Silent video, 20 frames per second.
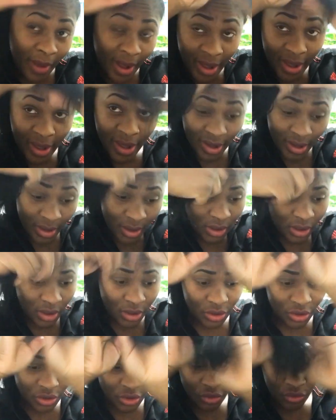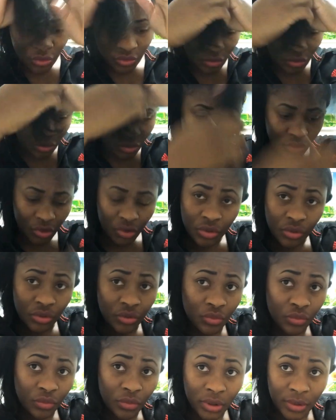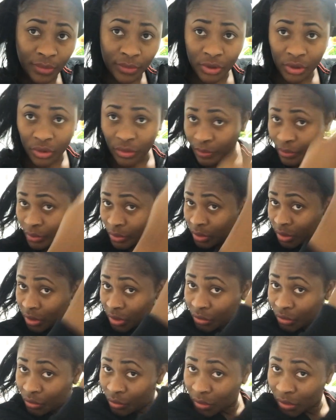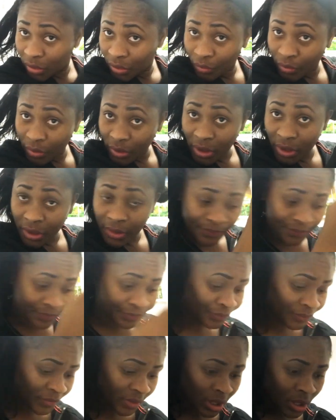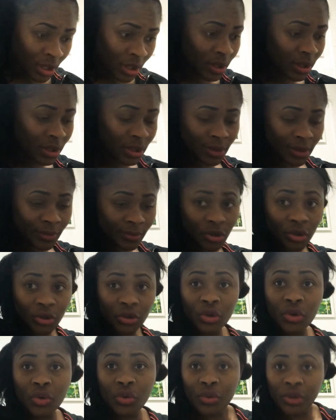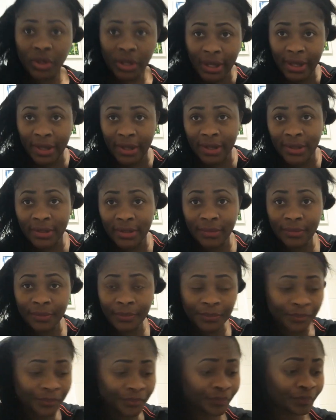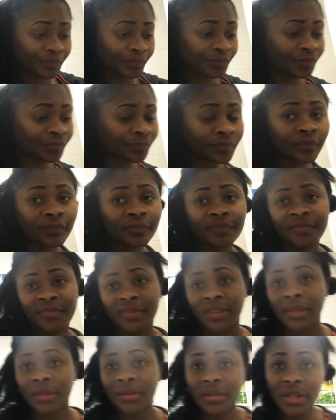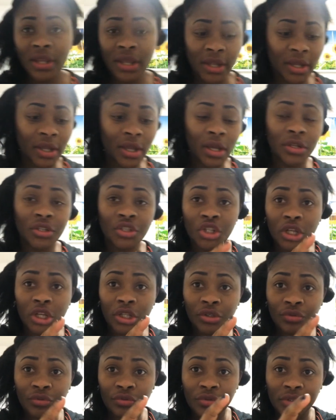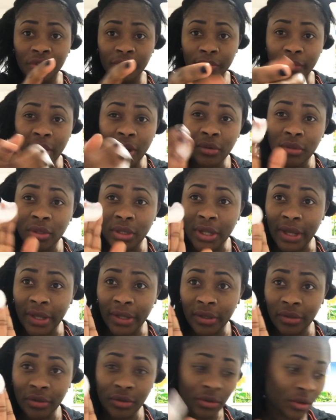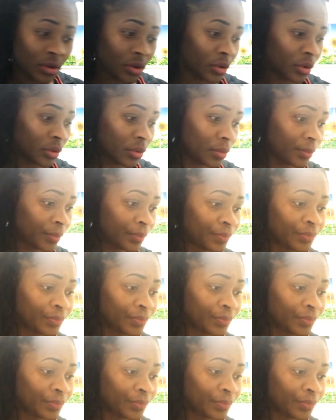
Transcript: my hair into two, and I'm gonna put this one away, and I'm gonna go ahead, take a generous amount like so,